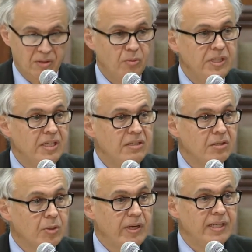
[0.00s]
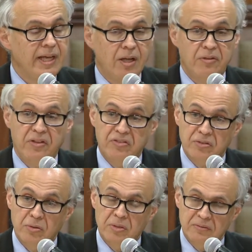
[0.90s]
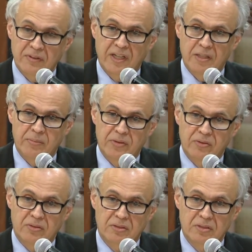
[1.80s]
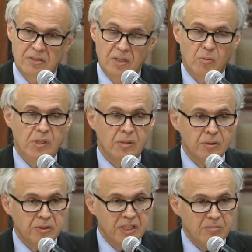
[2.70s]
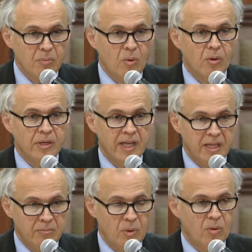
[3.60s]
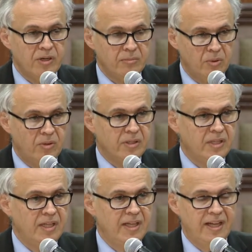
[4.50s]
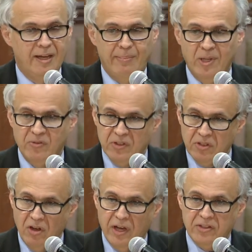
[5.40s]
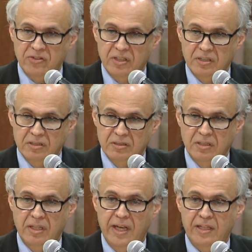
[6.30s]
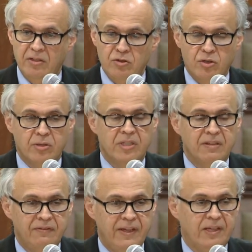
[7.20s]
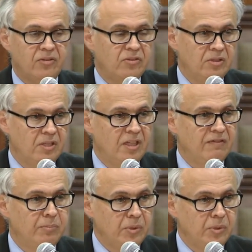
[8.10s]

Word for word: We need to create healthy school environments. We are learning more and more and more about the toxic and enduring effects of